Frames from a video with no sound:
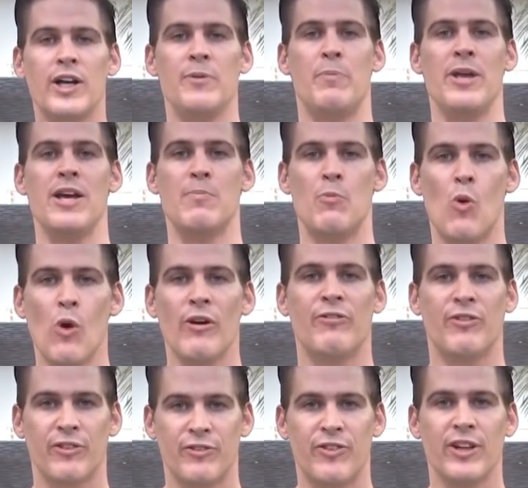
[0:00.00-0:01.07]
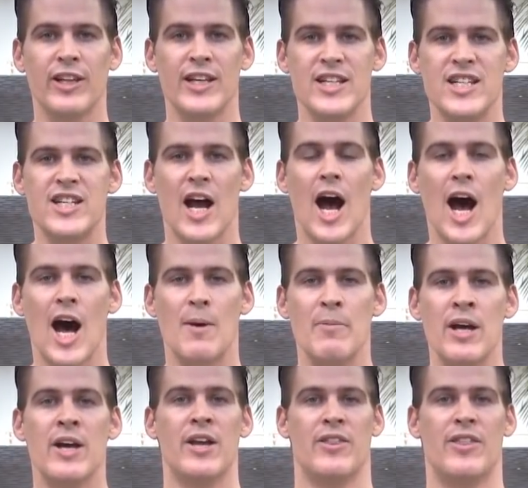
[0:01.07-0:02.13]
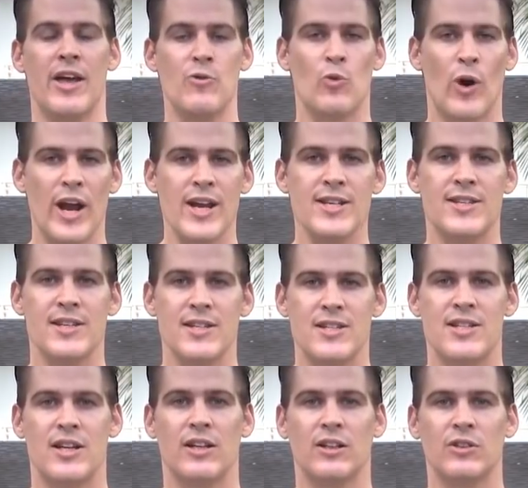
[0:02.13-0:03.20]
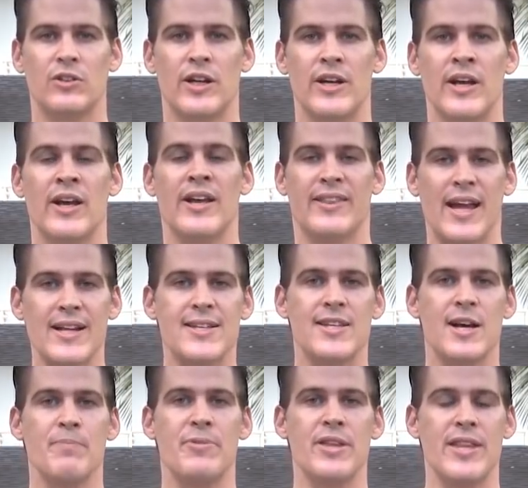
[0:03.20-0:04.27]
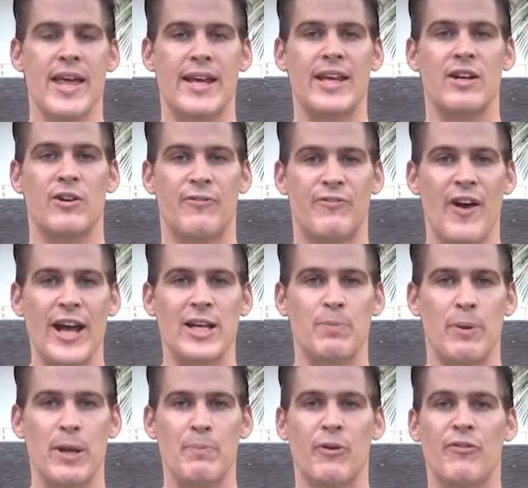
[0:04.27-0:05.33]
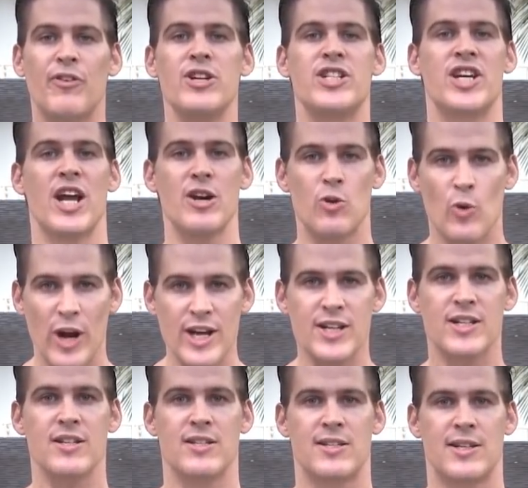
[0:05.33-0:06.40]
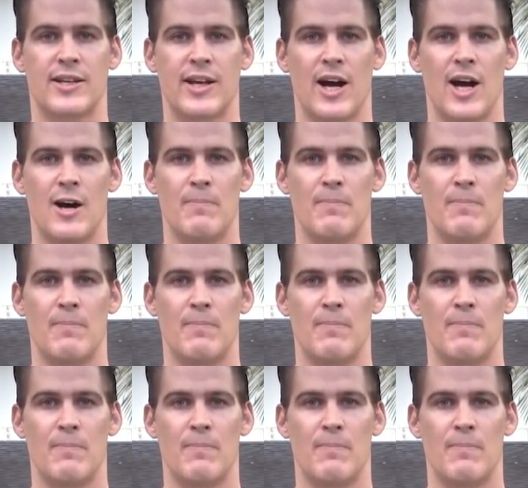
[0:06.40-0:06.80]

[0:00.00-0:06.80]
What could be a more fulfilling job than raising children? That's something that could affect people for generations to